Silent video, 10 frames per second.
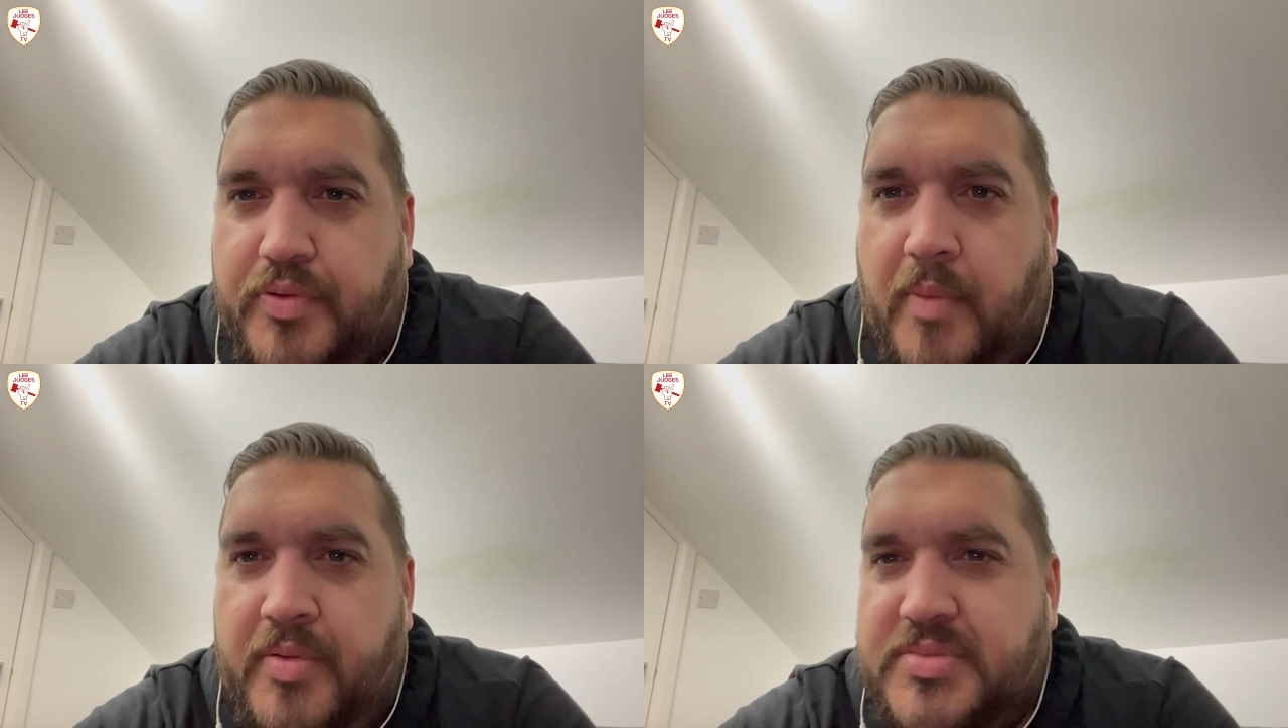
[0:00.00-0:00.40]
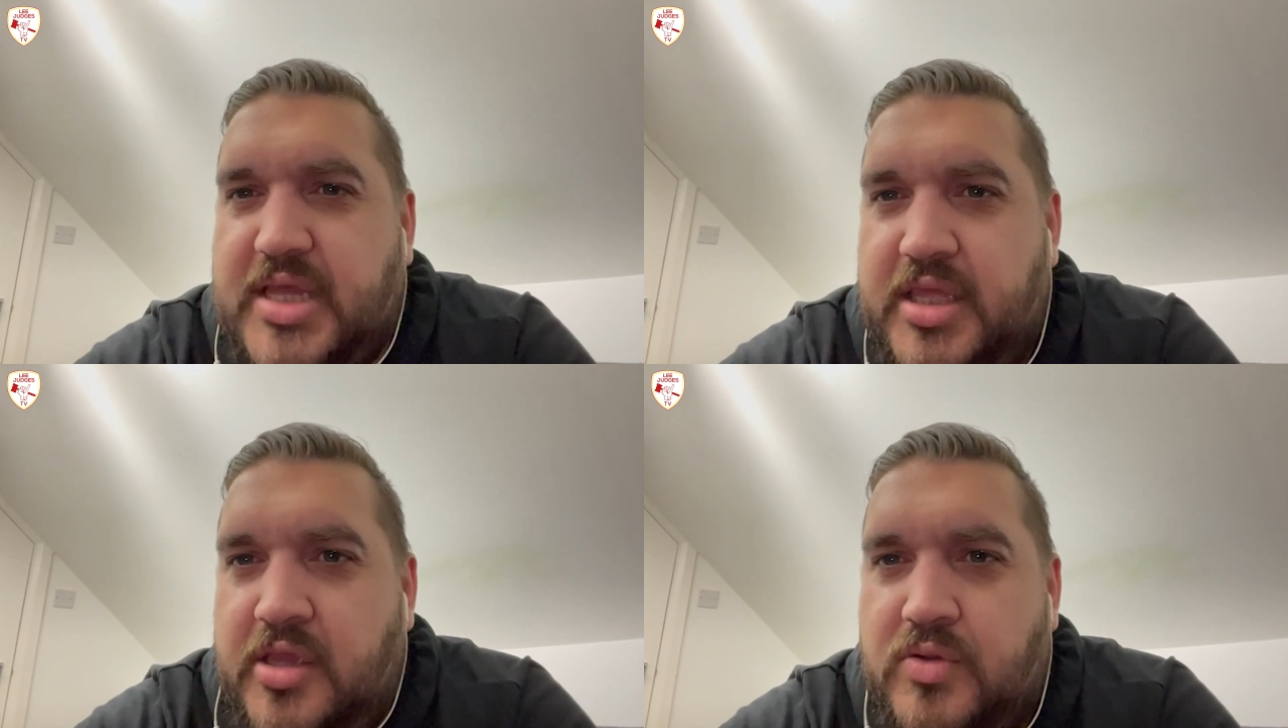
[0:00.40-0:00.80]
problems
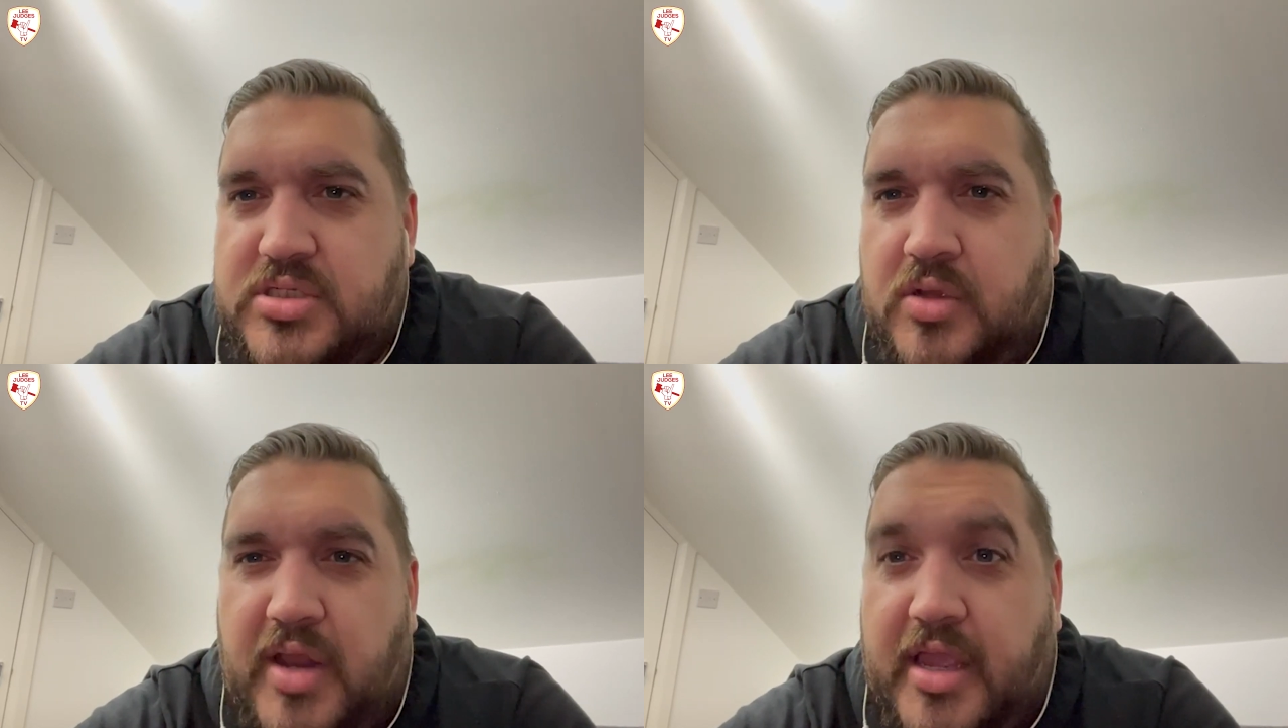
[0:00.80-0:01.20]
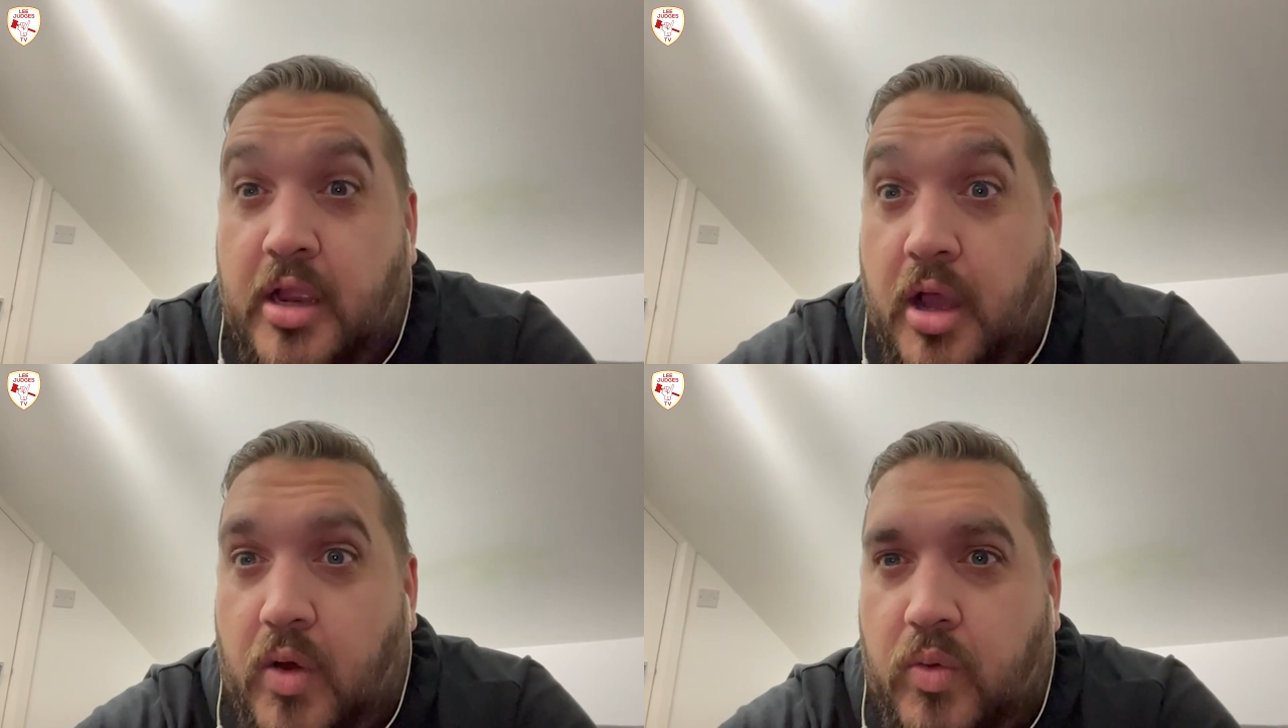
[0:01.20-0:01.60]
that they used to, like a
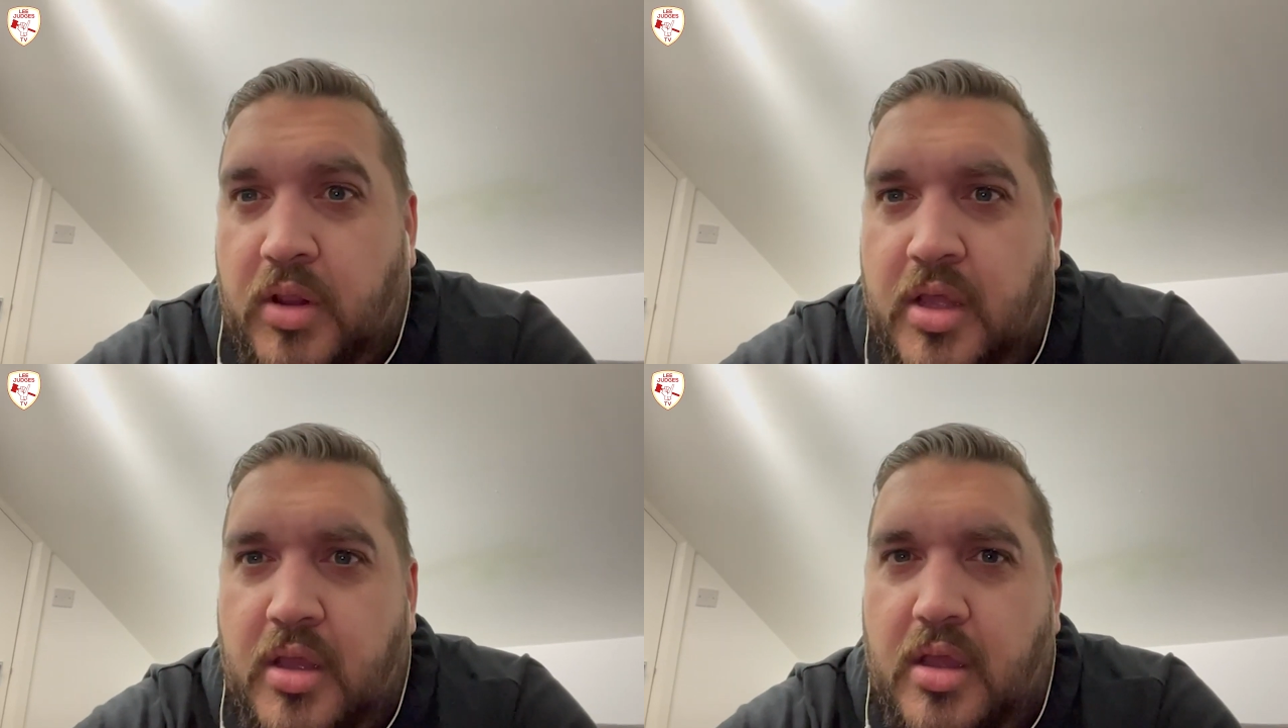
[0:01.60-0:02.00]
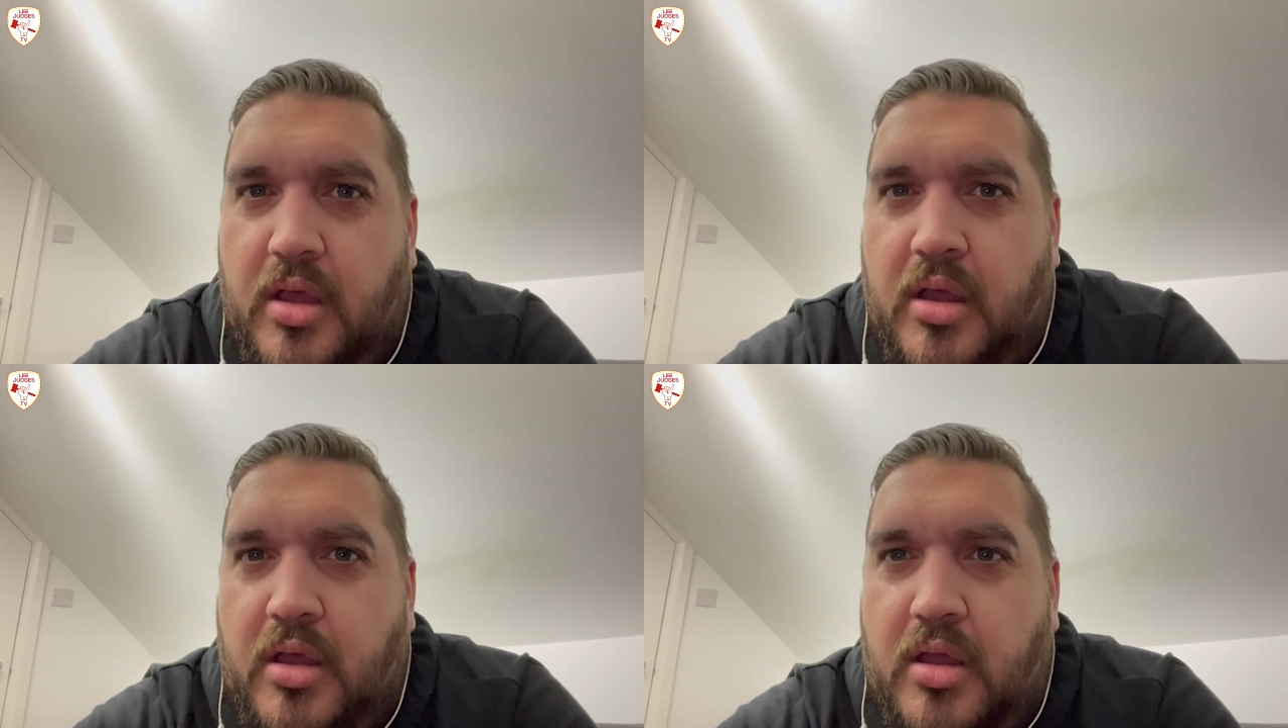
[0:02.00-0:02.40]
goal
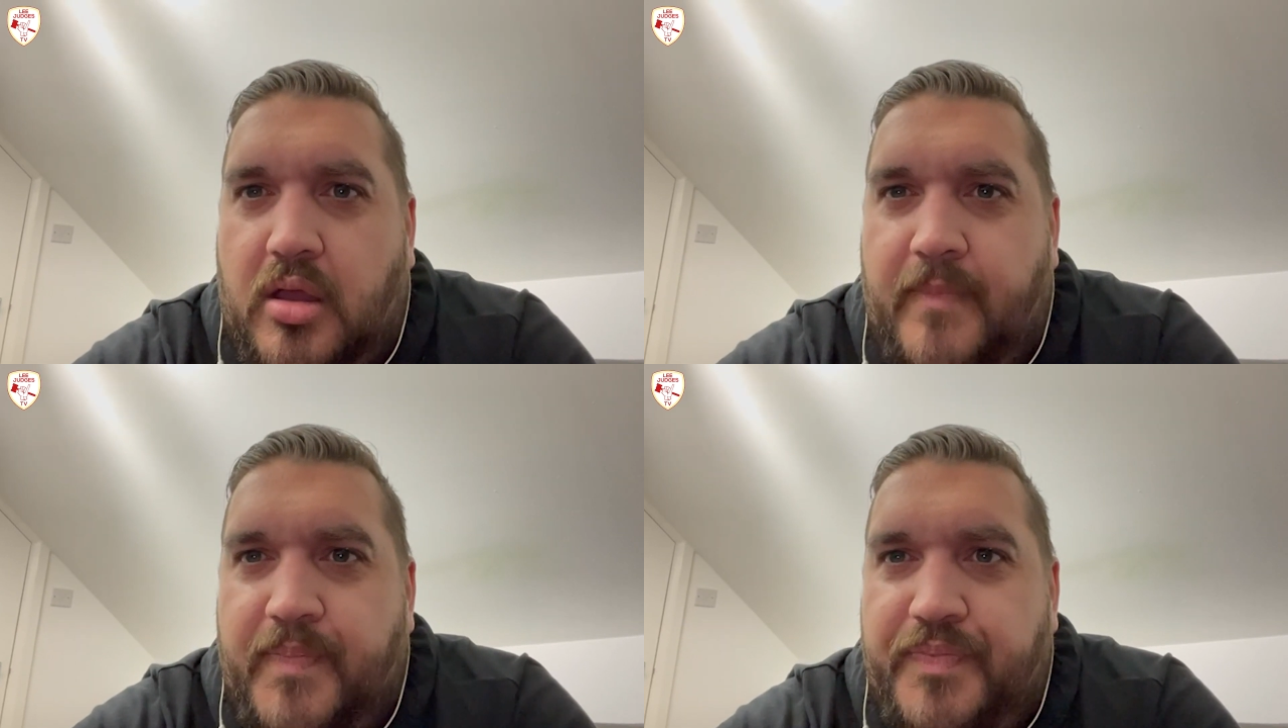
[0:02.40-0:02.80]
or,